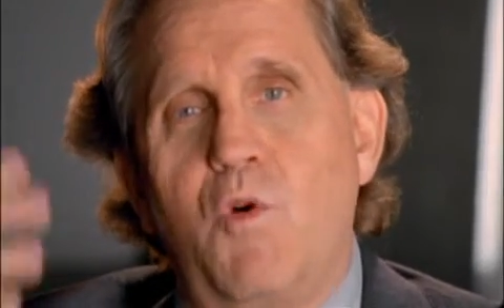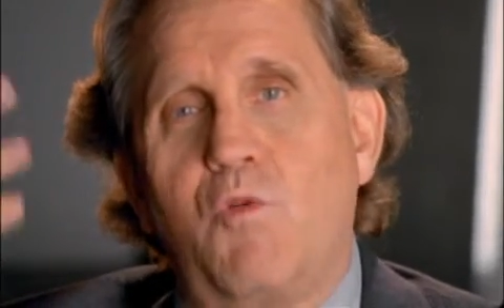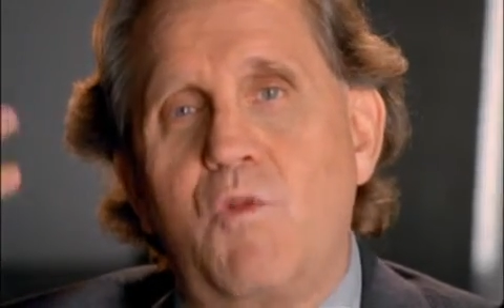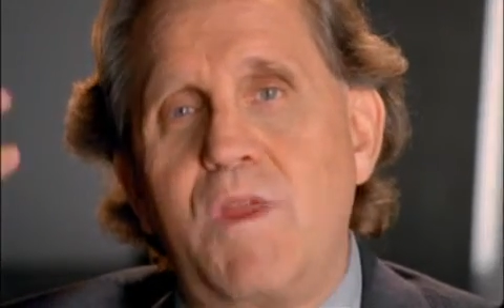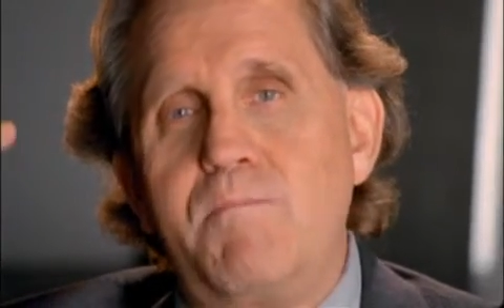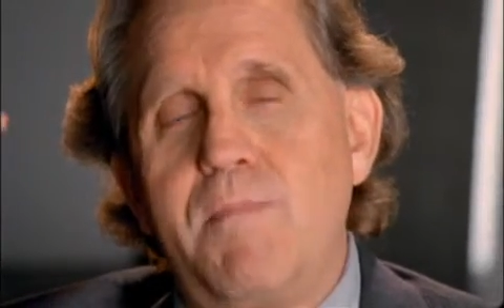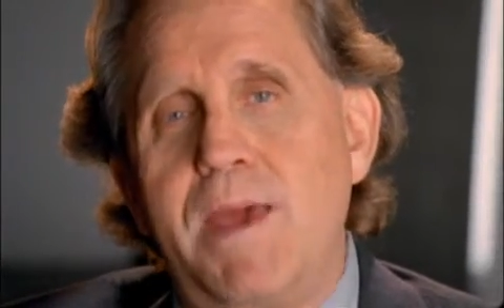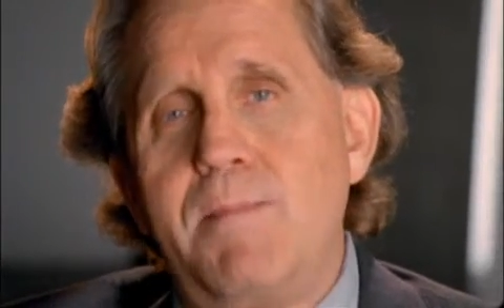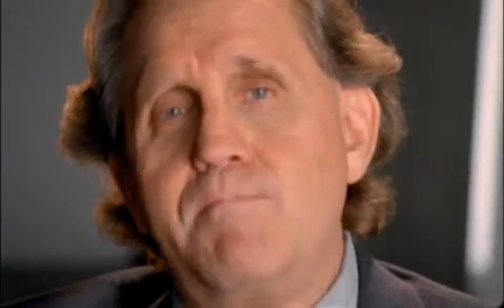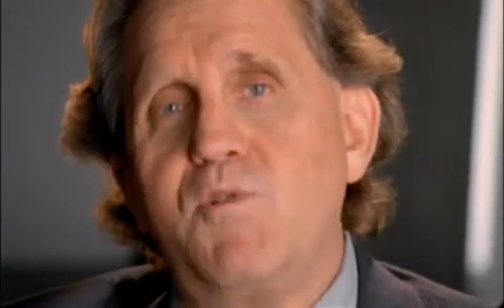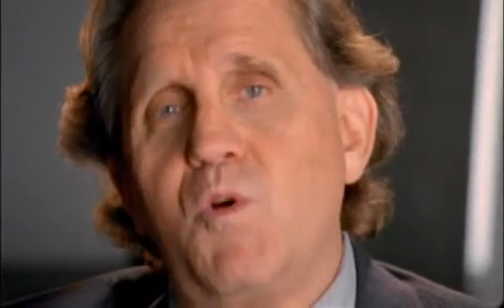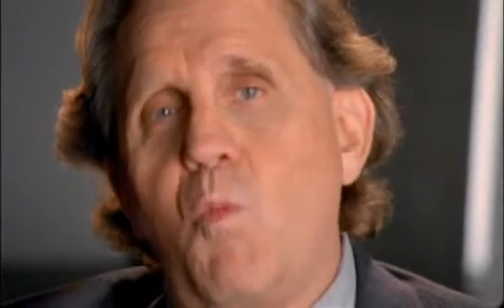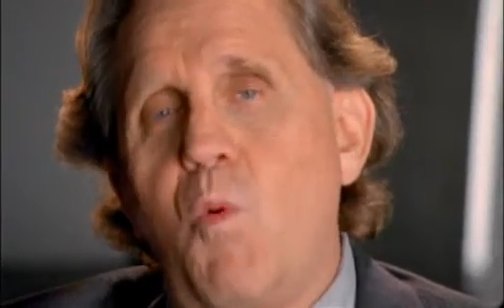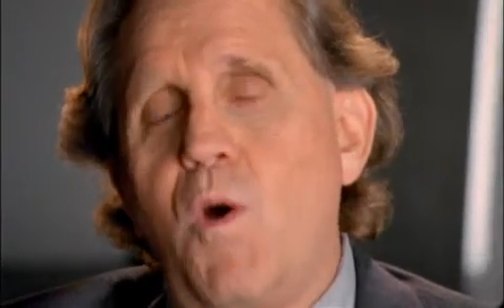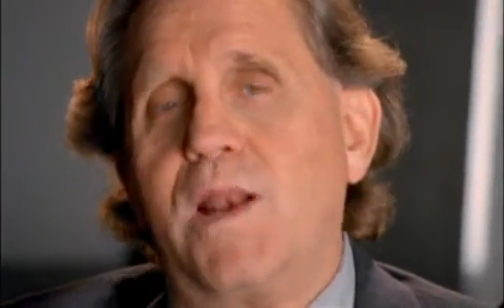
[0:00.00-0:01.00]
will
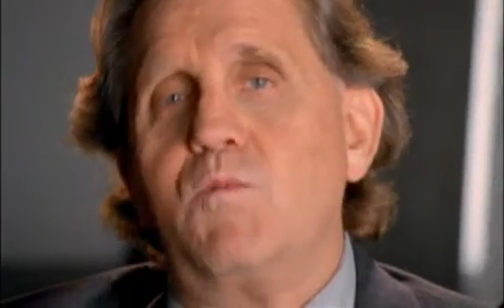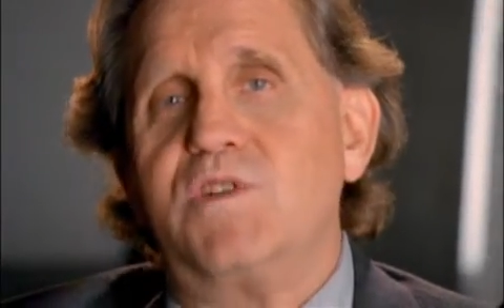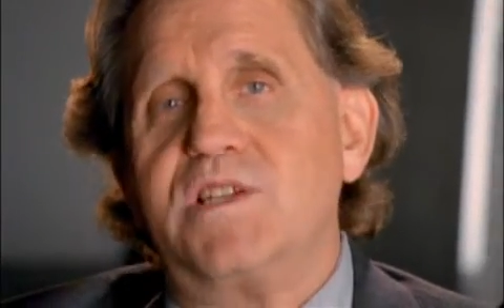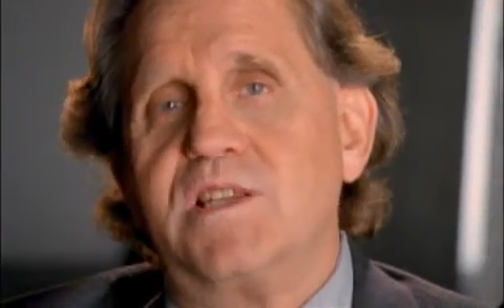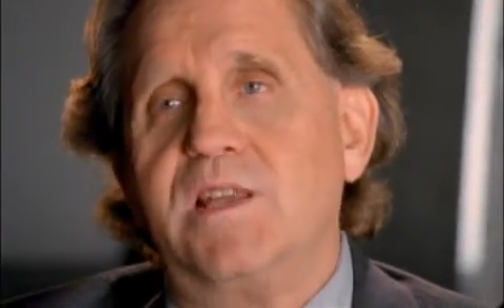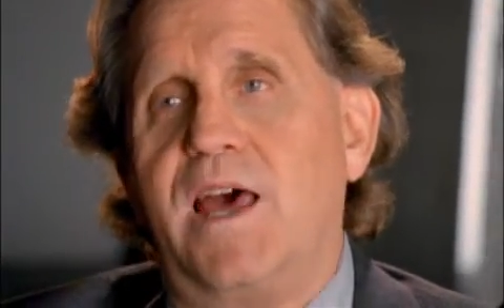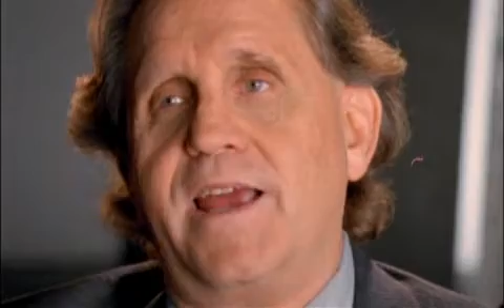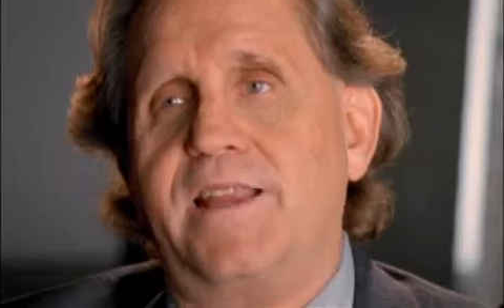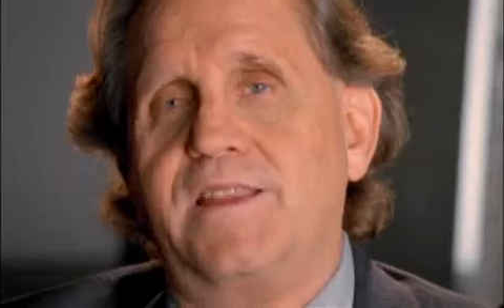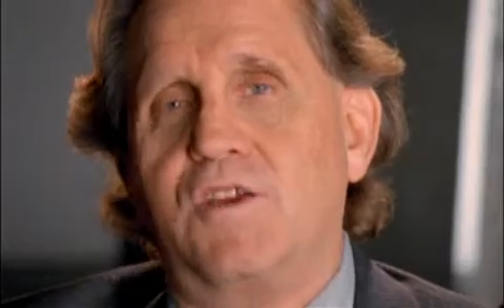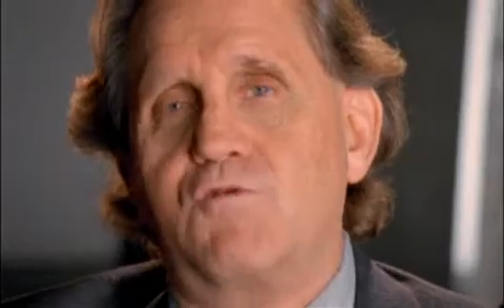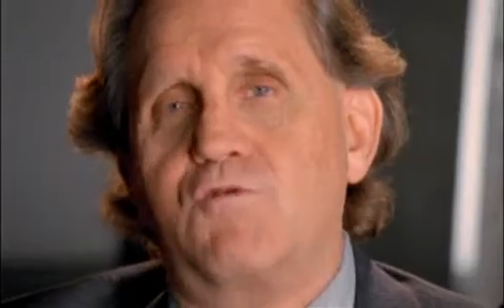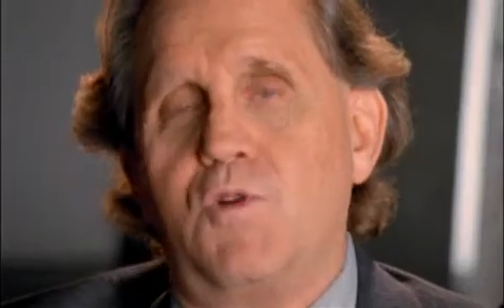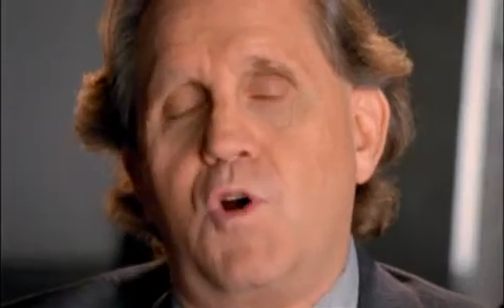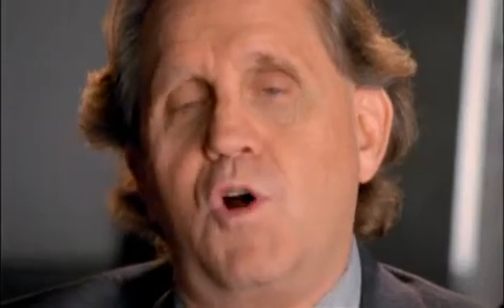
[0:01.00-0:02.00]
remember what it was like
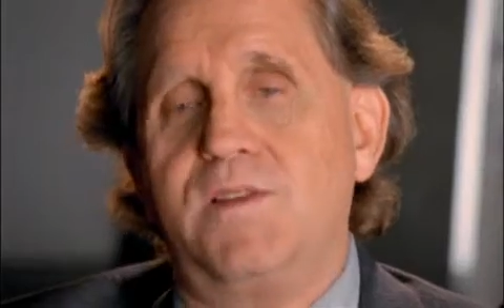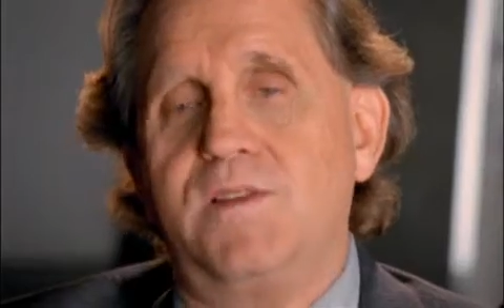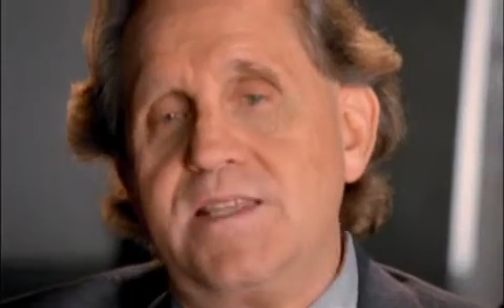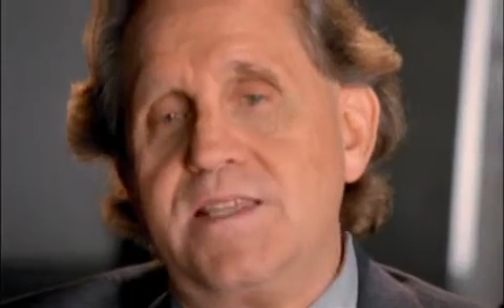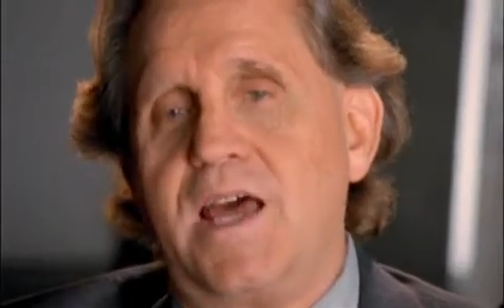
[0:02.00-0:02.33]
to grow old